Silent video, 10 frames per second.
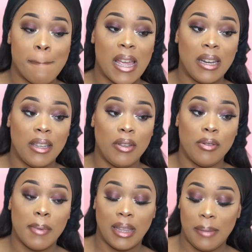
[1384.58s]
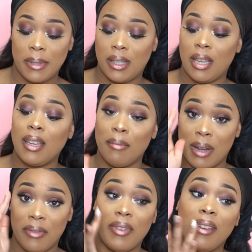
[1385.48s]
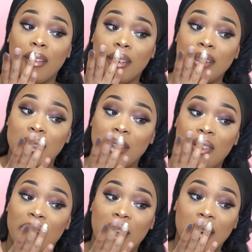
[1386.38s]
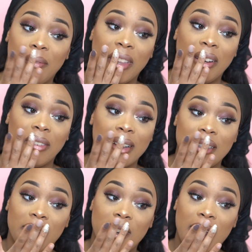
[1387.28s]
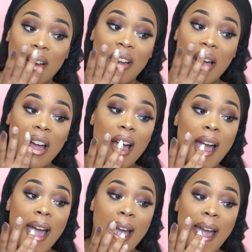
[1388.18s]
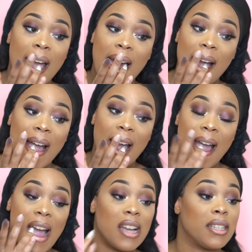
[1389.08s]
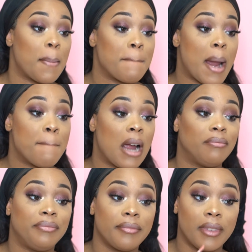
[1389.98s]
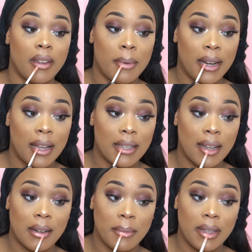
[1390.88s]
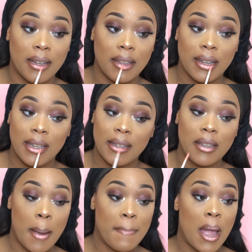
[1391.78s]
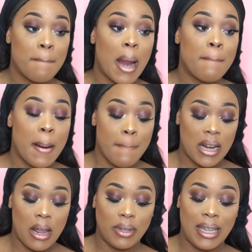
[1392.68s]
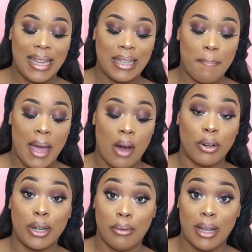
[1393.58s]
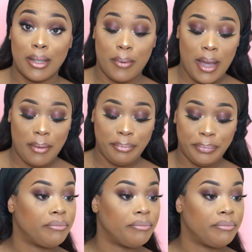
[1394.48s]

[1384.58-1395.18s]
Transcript: And then use my lips and my finger to go ahead and blend the rest of it out. Because nobody got time to be looking like they was kissing powdered donuts, okay?